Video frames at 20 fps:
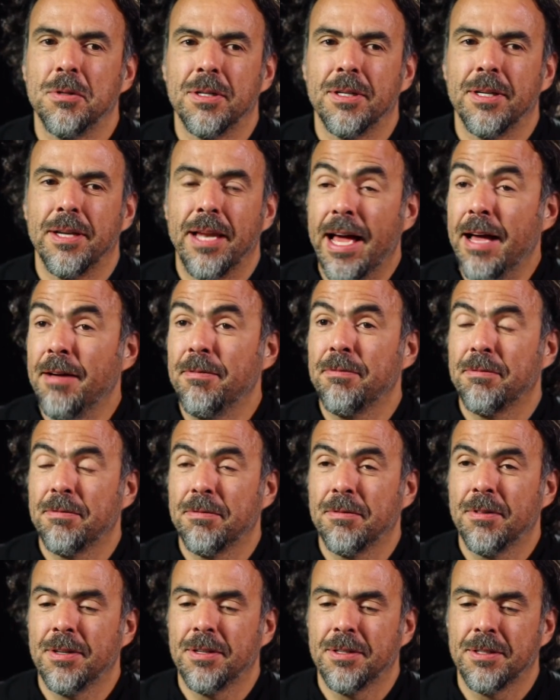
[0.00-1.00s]
and laugh
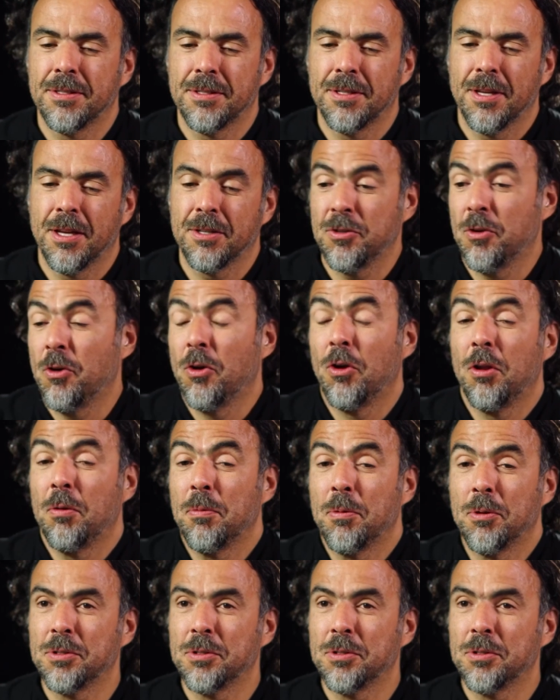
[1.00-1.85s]
as all of